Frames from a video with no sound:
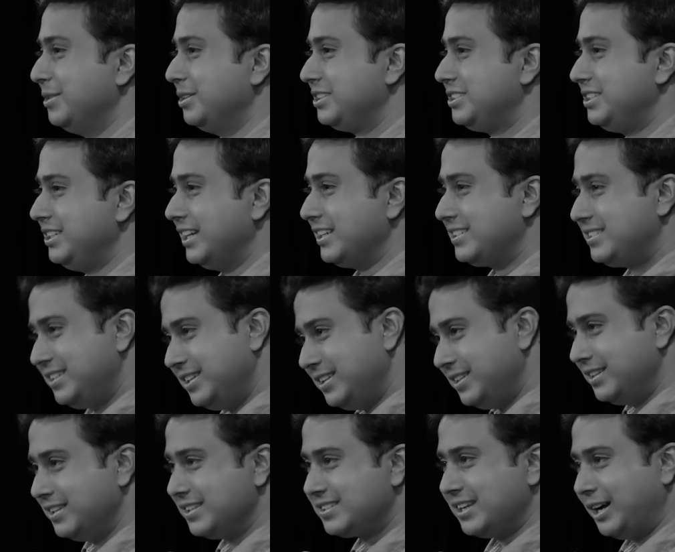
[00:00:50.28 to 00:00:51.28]
She has
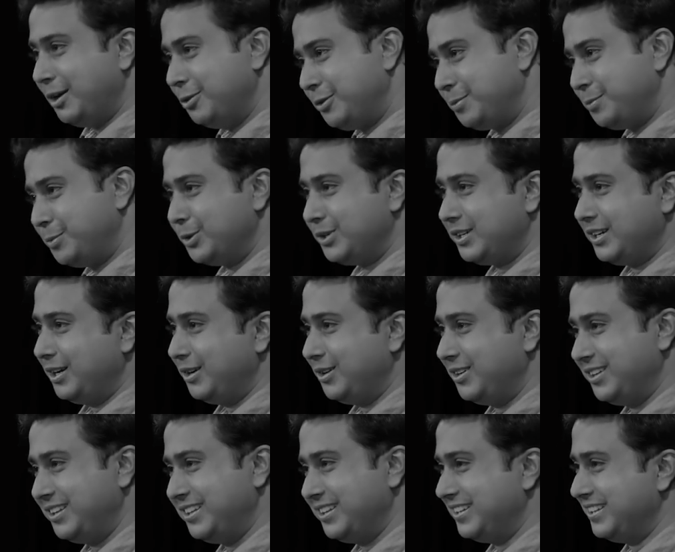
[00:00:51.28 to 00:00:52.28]
seen this output now.
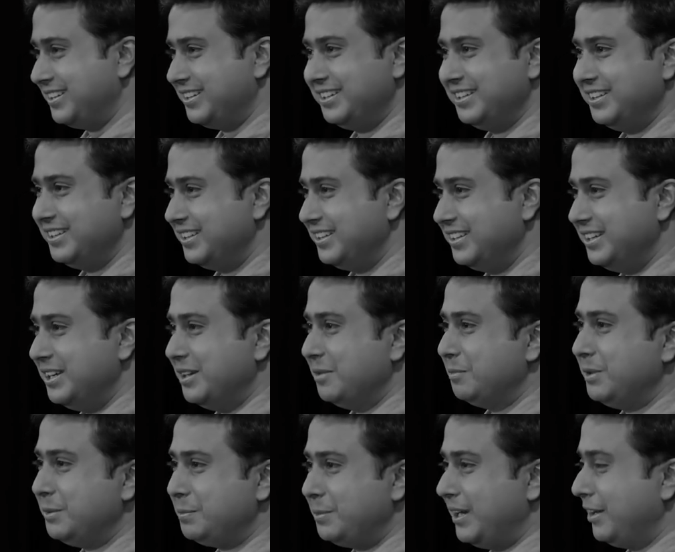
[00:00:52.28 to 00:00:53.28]

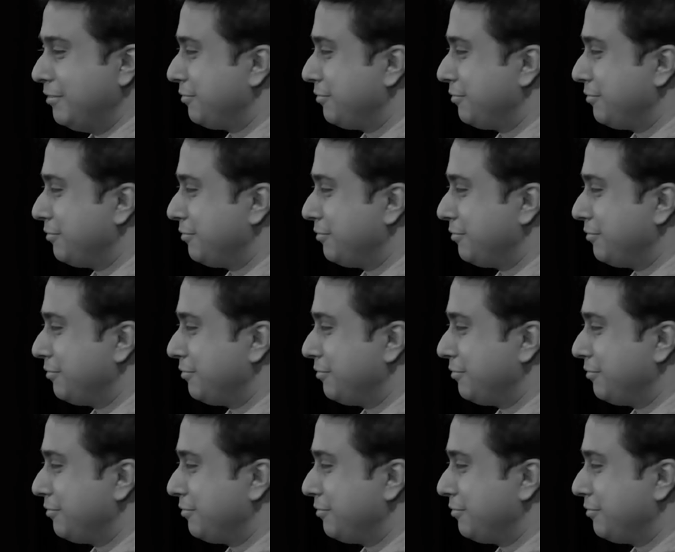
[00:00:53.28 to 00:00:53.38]
People